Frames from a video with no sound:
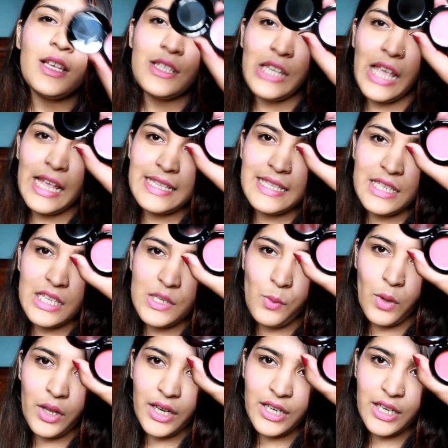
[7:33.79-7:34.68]
So yes, this
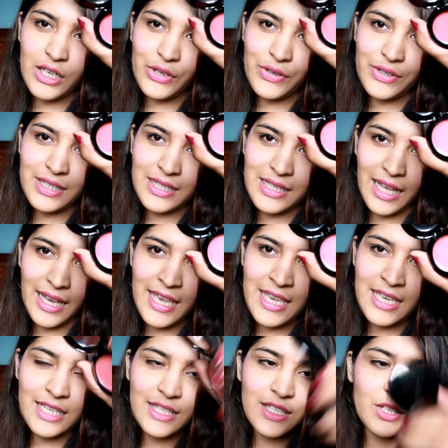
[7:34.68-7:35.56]
is what it looks
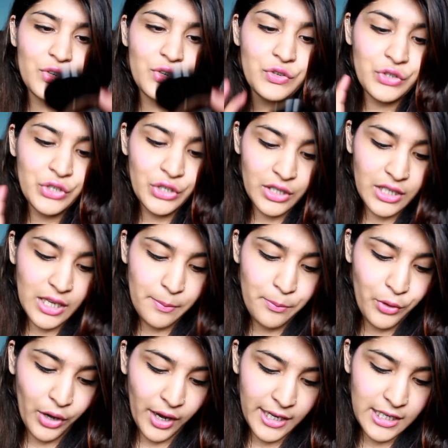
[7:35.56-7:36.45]
like. It's a
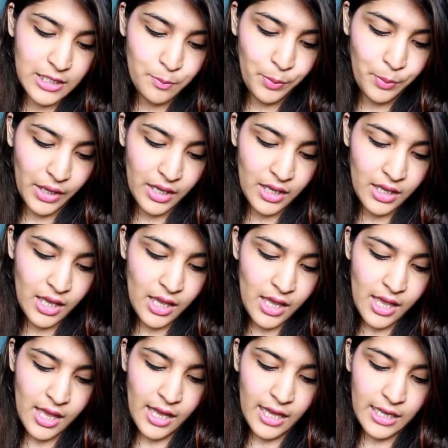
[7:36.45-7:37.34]
really bright pink
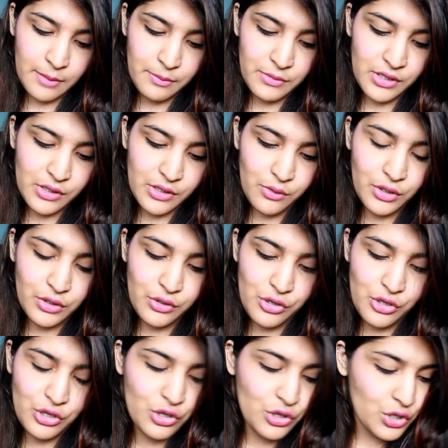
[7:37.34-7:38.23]
and I'm just going
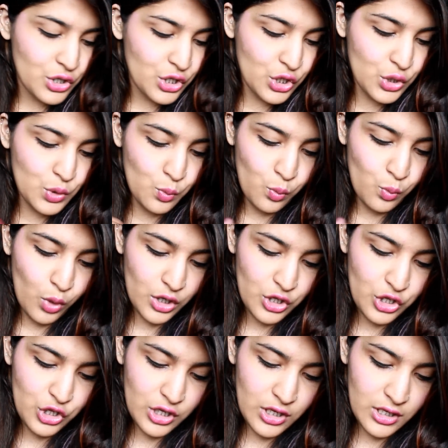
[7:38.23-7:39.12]
to
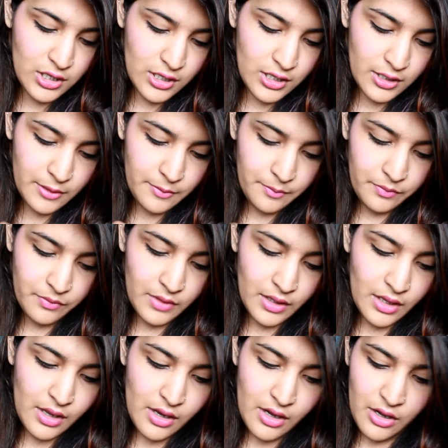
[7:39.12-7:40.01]
swatch it
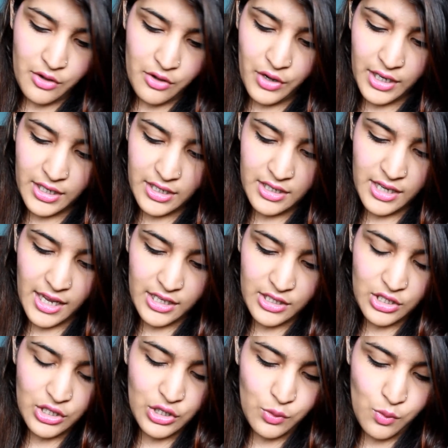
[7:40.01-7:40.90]
right
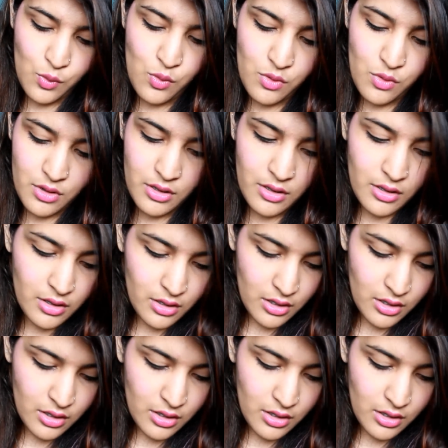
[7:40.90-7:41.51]
next to